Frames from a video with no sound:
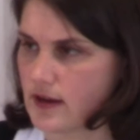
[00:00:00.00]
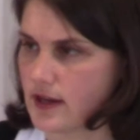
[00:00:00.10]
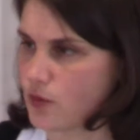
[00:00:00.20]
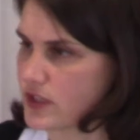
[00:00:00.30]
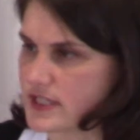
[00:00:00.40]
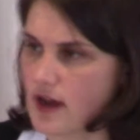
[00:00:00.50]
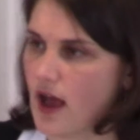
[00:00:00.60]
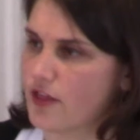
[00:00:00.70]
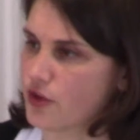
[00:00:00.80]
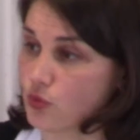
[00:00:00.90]
It was
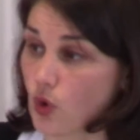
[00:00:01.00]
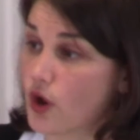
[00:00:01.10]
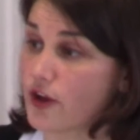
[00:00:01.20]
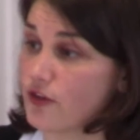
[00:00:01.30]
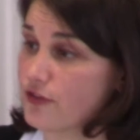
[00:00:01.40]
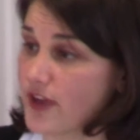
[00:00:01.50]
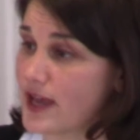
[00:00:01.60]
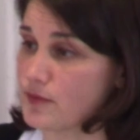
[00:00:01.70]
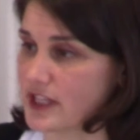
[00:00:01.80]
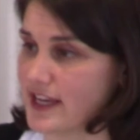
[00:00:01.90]
not the royal
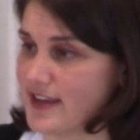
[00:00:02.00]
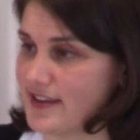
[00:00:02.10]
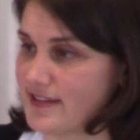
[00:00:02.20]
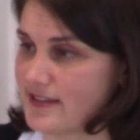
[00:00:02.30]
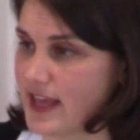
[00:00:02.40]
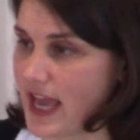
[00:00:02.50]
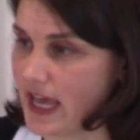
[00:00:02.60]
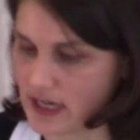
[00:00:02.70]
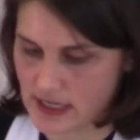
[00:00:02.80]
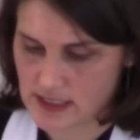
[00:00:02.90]
family they
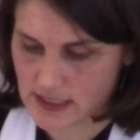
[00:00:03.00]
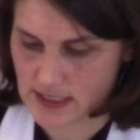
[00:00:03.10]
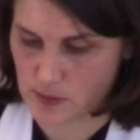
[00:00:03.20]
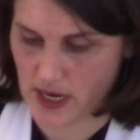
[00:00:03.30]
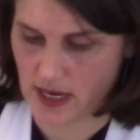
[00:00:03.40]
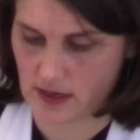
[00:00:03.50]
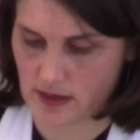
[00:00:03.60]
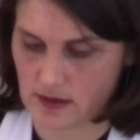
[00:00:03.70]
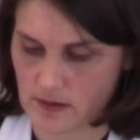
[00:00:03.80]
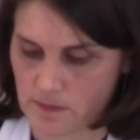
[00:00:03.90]
had
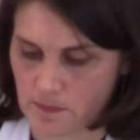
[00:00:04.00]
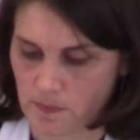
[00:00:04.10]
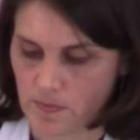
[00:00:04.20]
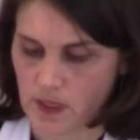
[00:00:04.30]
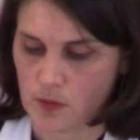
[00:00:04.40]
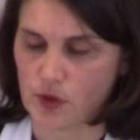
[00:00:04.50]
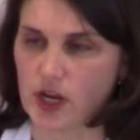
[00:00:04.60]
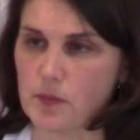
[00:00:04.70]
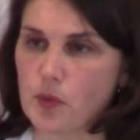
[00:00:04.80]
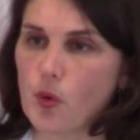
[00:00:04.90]
anticipated, but
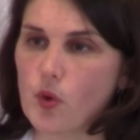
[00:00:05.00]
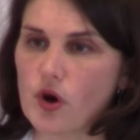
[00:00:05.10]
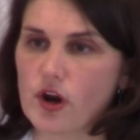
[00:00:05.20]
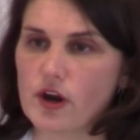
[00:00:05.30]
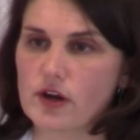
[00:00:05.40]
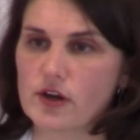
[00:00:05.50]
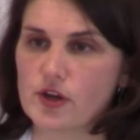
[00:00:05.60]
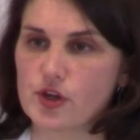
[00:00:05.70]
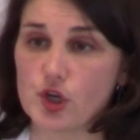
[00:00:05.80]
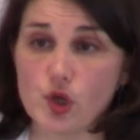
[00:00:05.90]
a poor
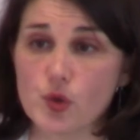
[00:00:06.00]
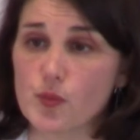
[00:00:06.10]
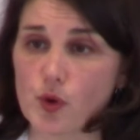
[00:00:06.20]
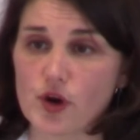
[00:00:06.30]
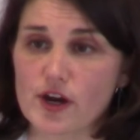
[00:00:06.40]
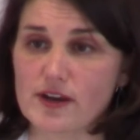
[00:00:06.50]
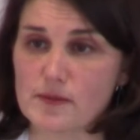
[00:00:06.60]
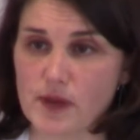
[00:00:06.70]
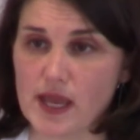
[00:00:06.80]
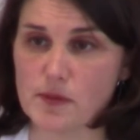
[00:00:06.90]
newborn
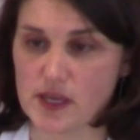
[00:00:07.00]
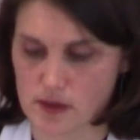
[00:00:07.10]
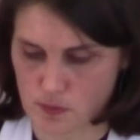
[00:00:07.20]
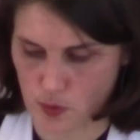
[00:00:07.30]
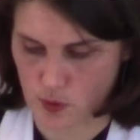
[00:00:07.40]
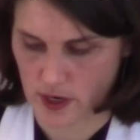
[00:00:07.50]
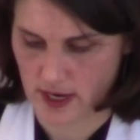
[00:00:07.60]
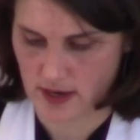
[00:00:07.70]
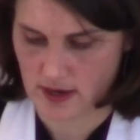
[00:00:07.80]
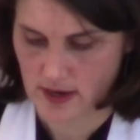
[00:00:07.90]
baby
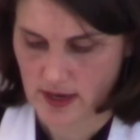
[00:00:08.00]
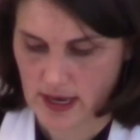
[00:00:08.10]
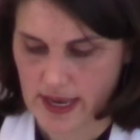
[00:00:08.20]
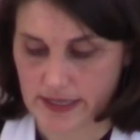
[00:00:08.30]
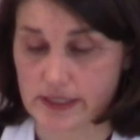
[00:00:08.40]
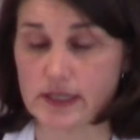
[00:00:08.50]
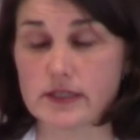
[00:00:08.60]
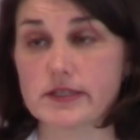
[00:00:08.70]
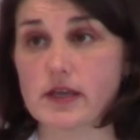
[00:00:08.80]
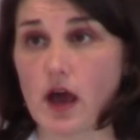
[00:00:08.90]
boy and
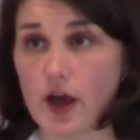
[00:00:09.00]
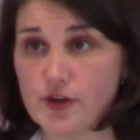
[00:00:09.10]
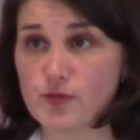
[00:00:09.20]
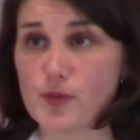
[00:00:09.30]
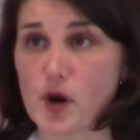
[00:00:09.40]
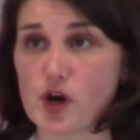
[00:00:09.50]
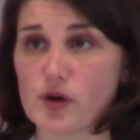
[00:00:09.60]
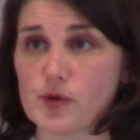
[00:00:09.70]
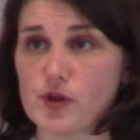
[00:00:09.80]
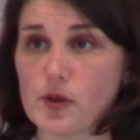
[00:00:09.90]
his
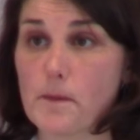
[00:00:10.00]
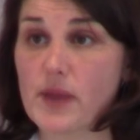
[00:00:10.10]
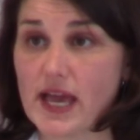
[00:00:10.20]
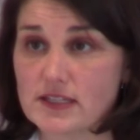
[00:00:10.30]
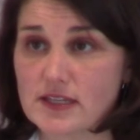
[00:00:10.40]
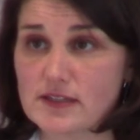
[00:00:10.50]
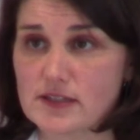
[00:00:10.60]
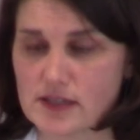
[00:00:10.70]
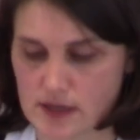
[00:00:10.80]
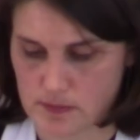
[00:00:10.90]
unremarkable
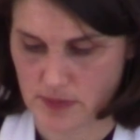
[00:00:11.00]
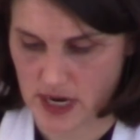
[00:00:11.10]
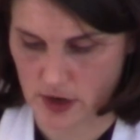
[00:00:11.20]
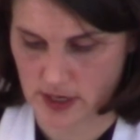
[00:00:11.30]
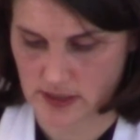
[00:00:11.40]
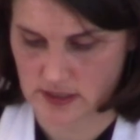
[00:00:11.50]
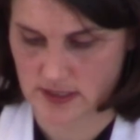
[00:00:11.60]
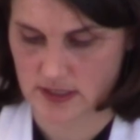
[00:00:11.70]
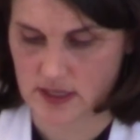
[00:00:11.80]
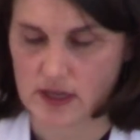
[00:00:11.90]
peasant
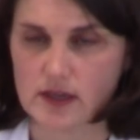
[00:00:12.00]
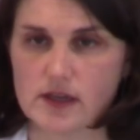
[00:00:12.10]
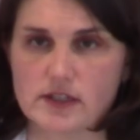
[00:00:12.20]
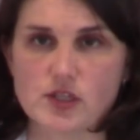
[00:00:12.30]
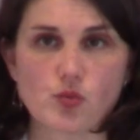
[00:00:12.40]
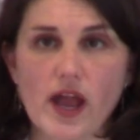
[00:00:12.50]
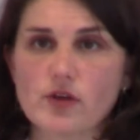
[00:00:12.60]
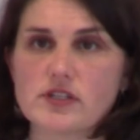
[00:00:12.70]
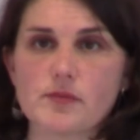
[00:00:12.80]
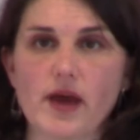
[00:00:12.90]
parents,
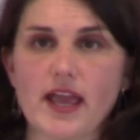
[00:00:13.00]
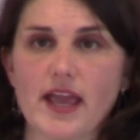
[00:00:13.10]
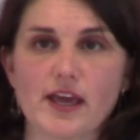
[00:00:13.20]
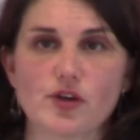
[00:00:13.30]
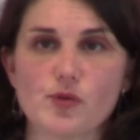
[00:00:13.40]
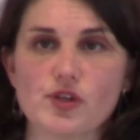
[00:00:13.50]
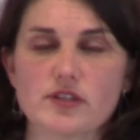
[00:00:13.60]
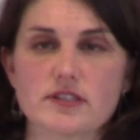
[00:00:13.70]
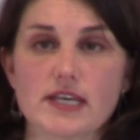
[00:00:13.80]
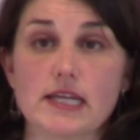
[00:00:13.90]
surrounded by
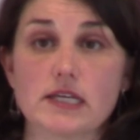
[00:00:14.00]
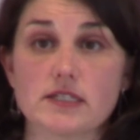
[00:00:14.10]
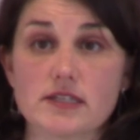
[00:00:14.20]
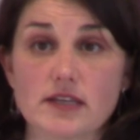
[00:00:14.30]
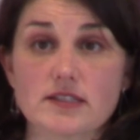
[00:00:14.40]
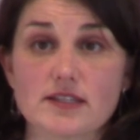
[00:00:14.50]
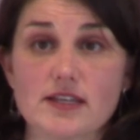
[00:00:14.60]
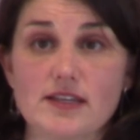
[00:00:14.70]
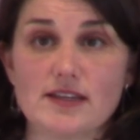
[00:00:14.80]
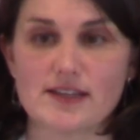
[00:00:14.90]
animals in a
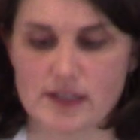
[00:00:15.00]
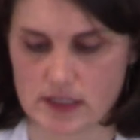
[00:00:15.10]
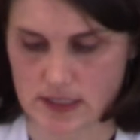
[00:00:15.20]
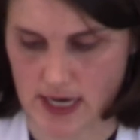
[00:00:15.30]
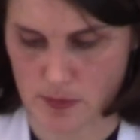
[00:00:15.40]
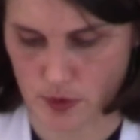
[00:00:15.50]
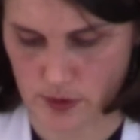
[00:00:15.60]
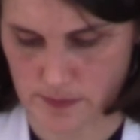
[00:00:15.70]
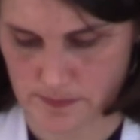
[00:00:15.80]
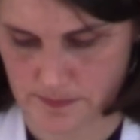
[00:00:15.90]
dusty stable.